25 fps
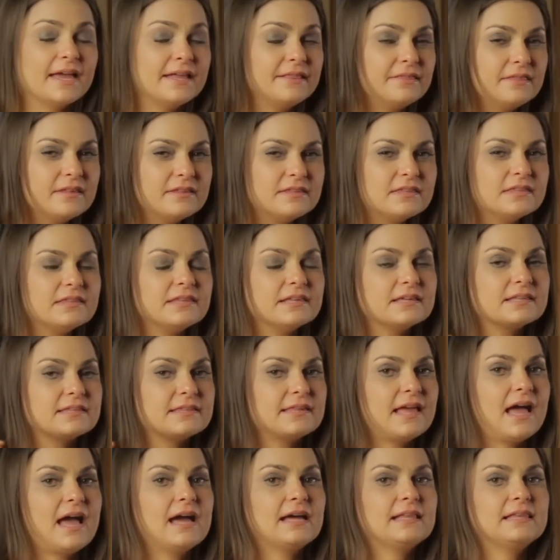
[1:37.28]
And this is
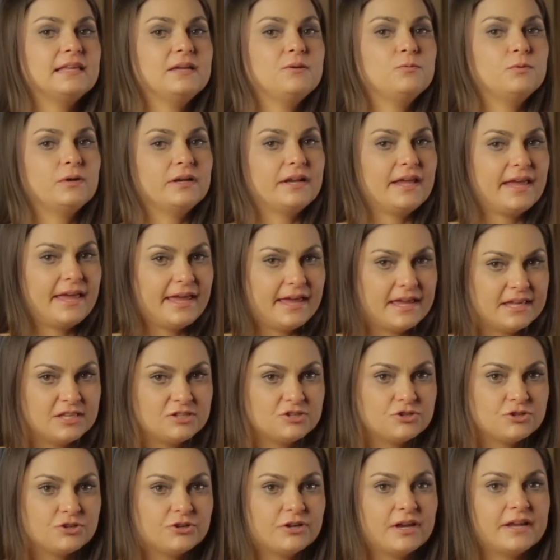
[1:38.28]
exactly what
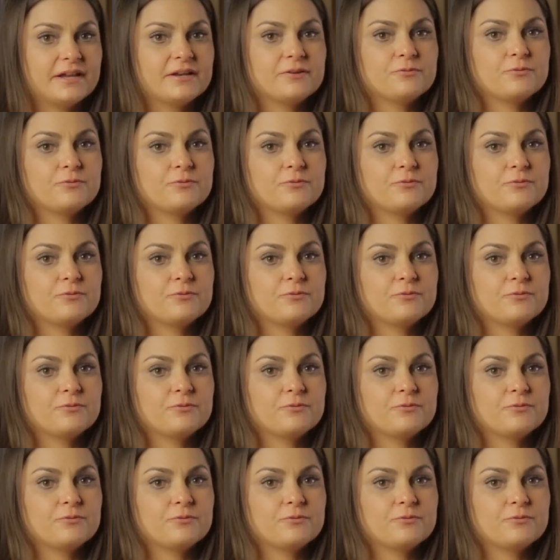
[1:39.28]
hatred,